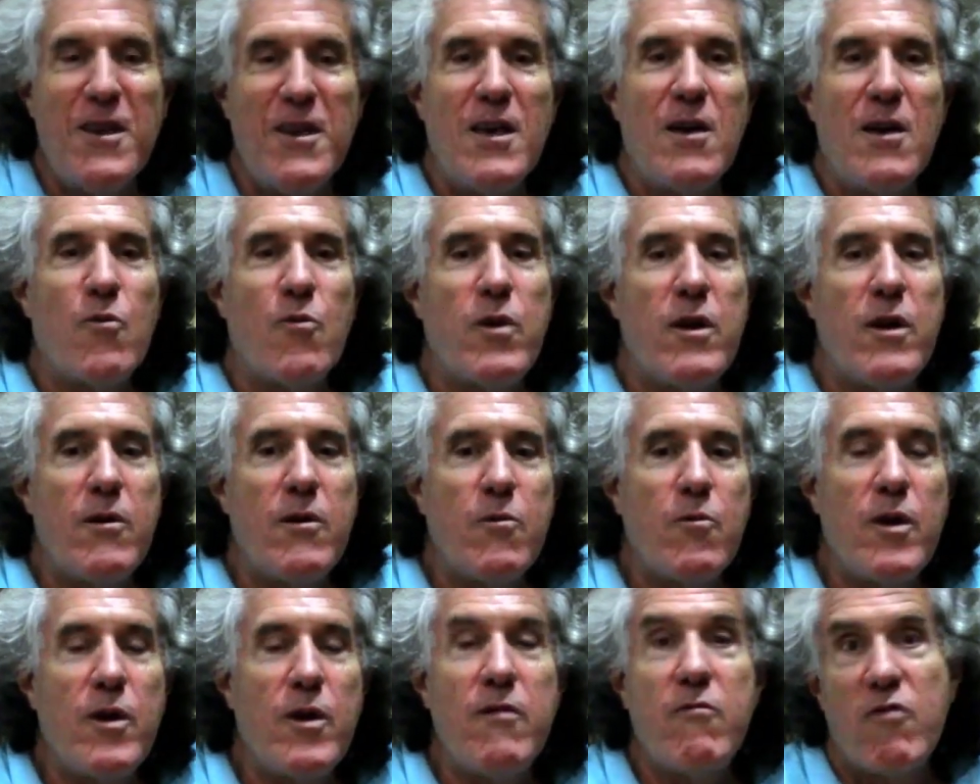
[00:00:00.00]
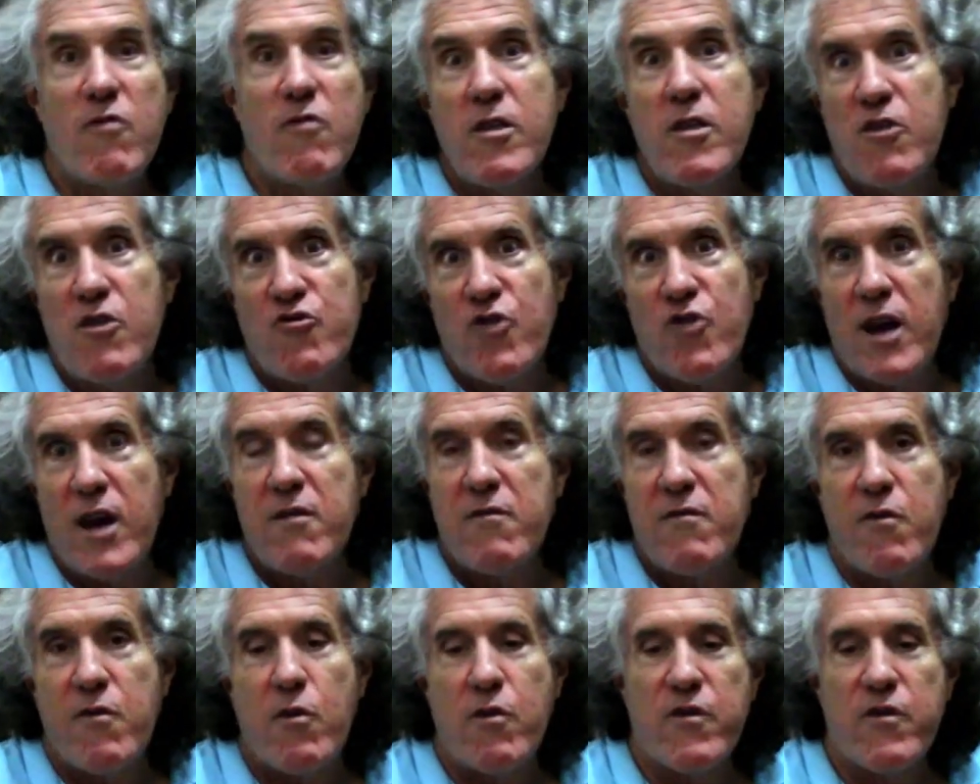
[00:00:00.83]
We really try to
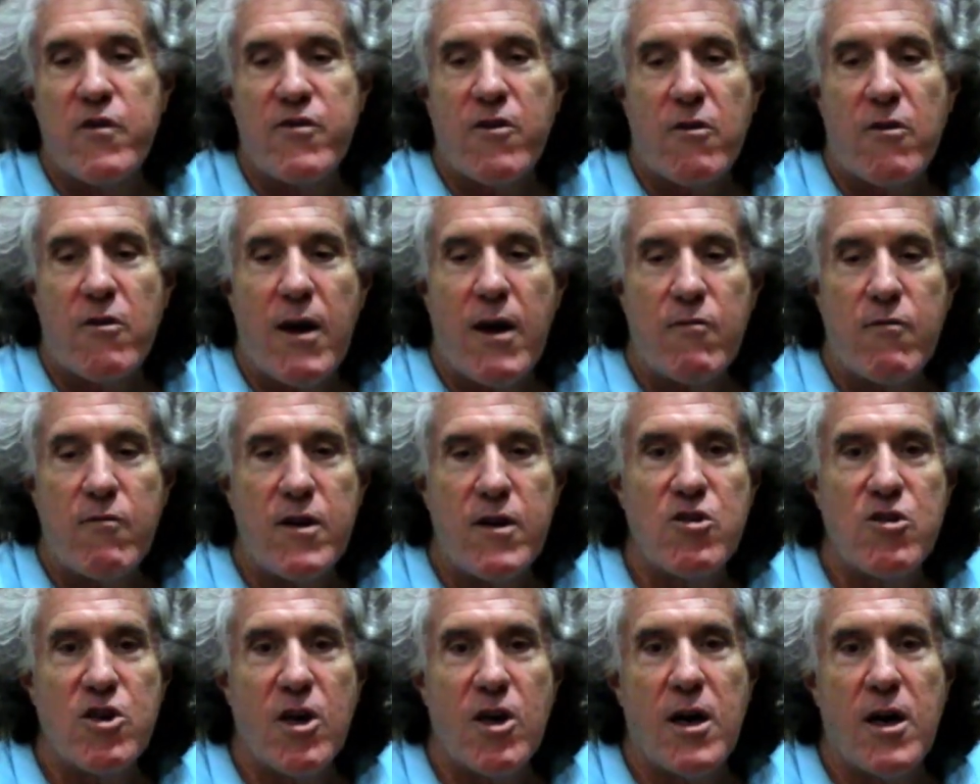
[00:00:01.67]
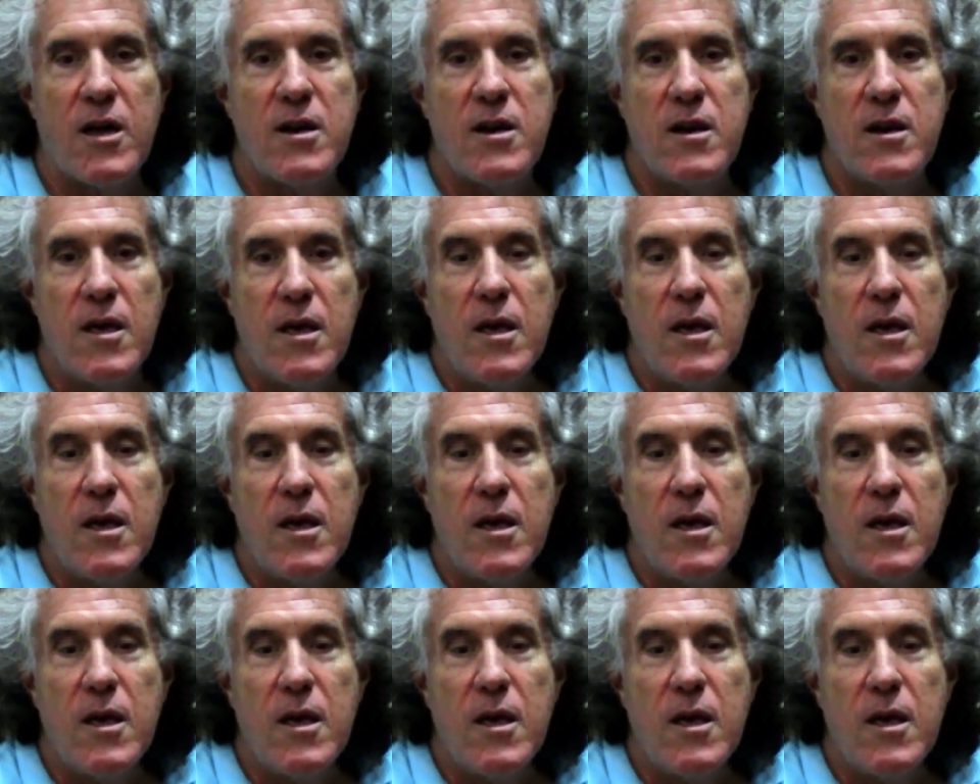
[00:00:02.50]
focus our outreach on